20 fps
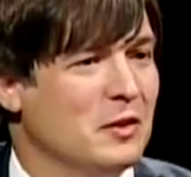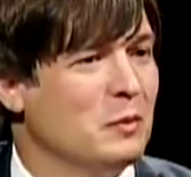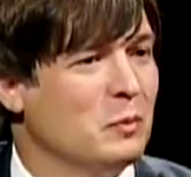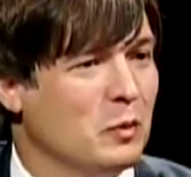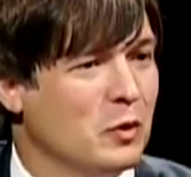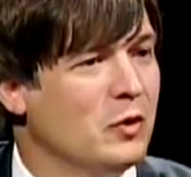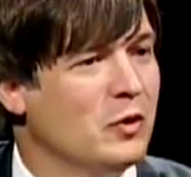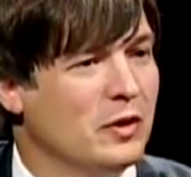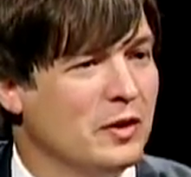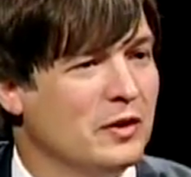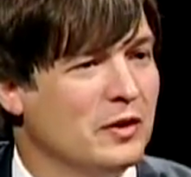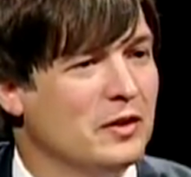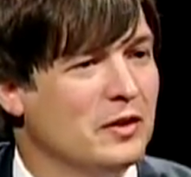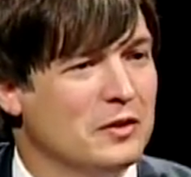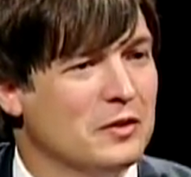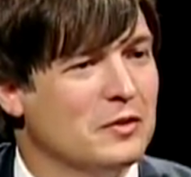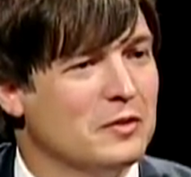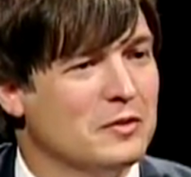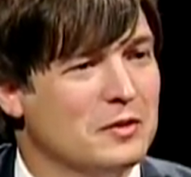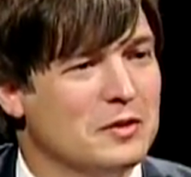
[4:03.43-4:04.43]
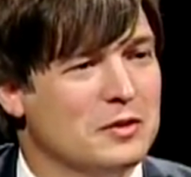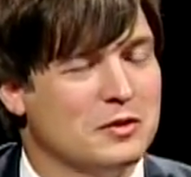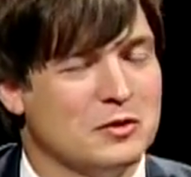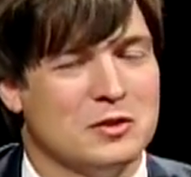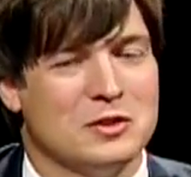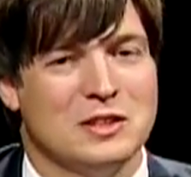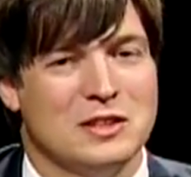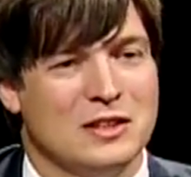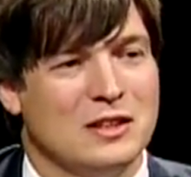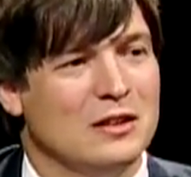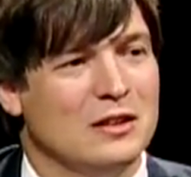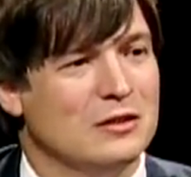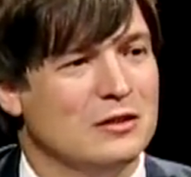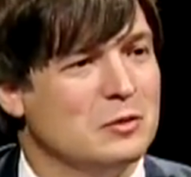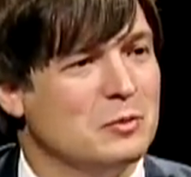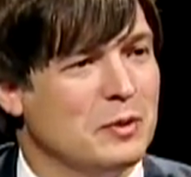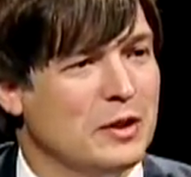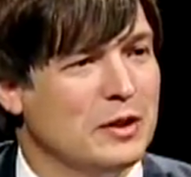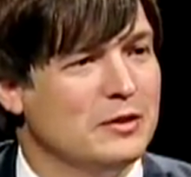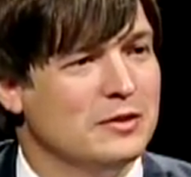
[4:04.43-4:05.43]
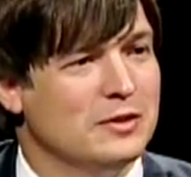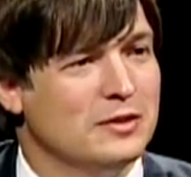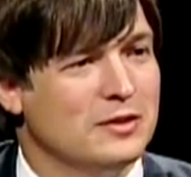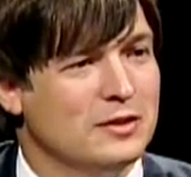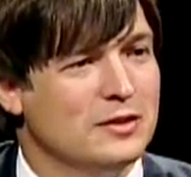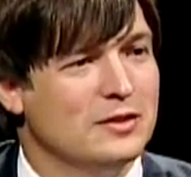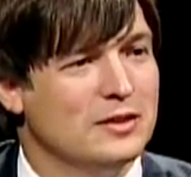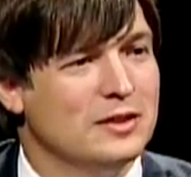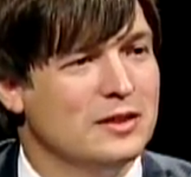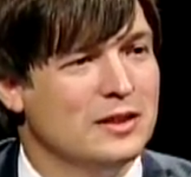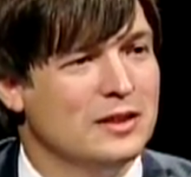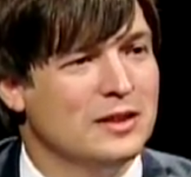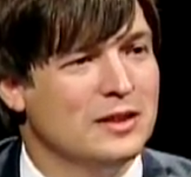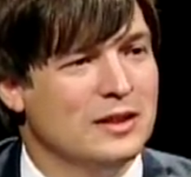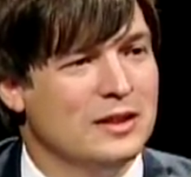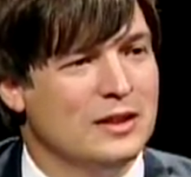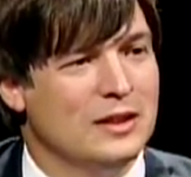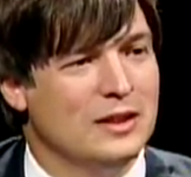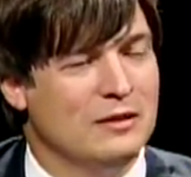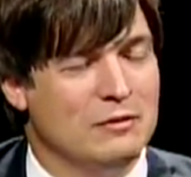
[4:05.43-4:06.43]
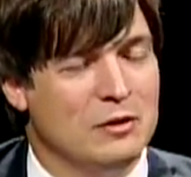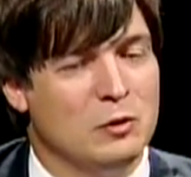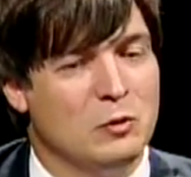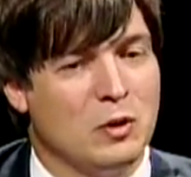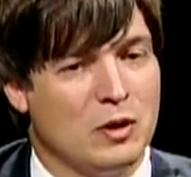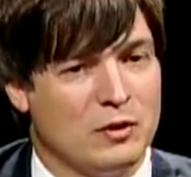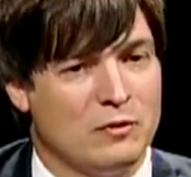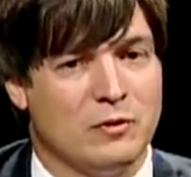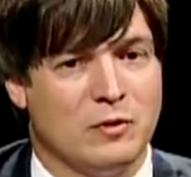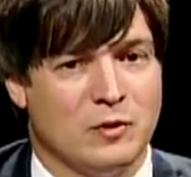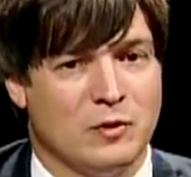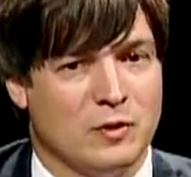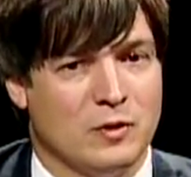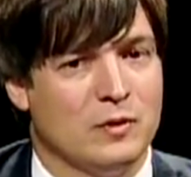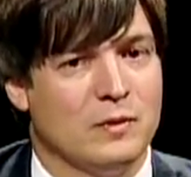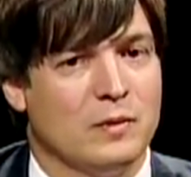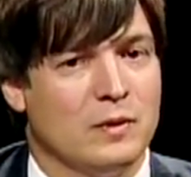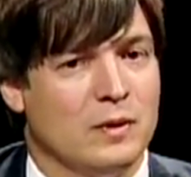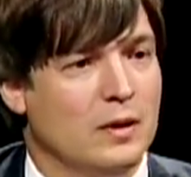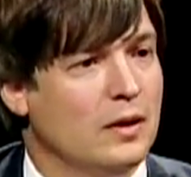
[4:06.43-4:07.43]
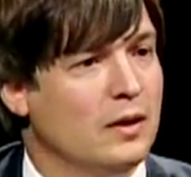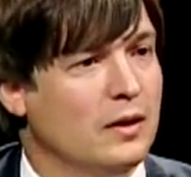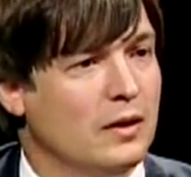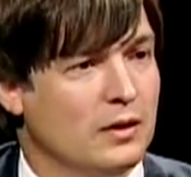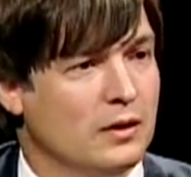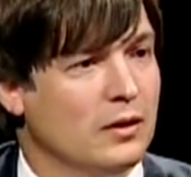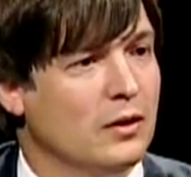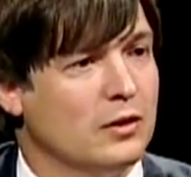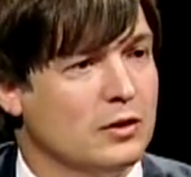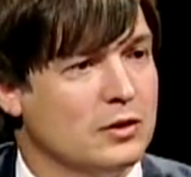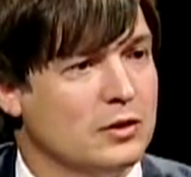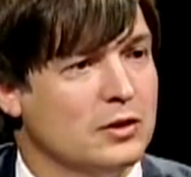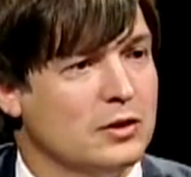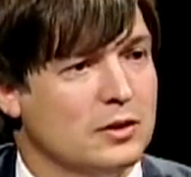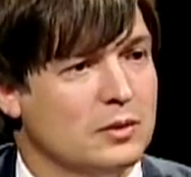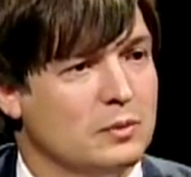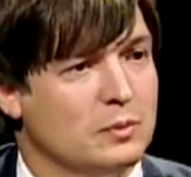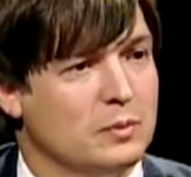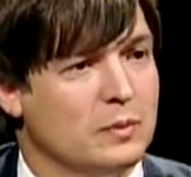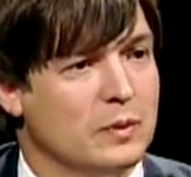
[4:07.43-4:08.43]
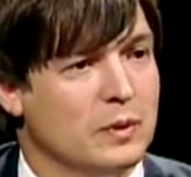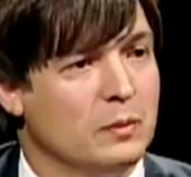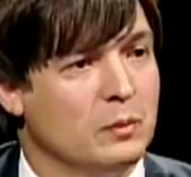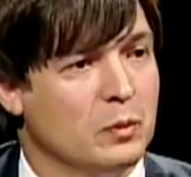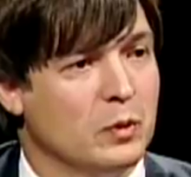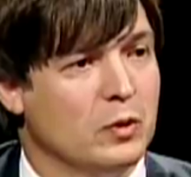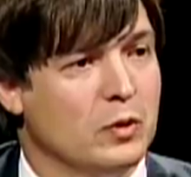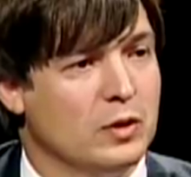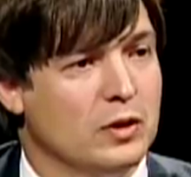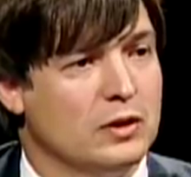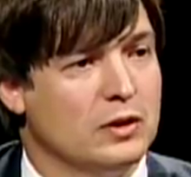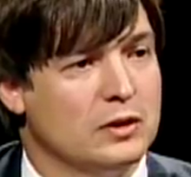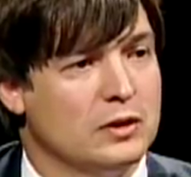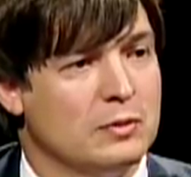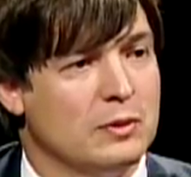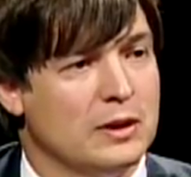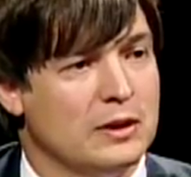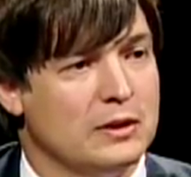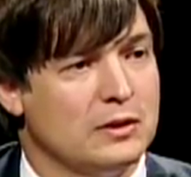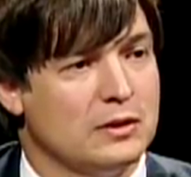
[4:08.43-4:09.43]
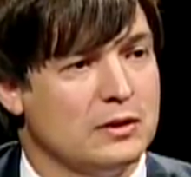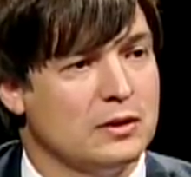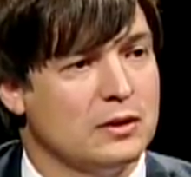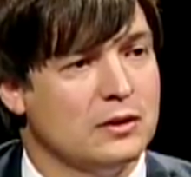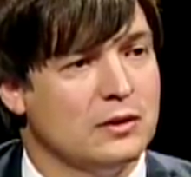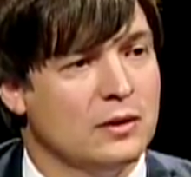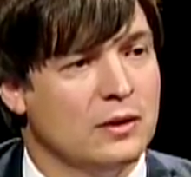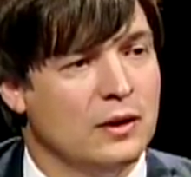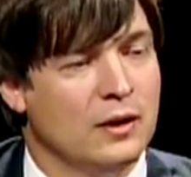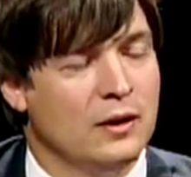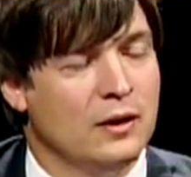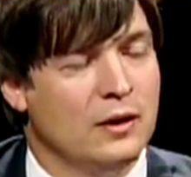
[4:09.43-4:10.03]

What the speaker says: your employer, you'll see those posters if you work for a larger employer especially.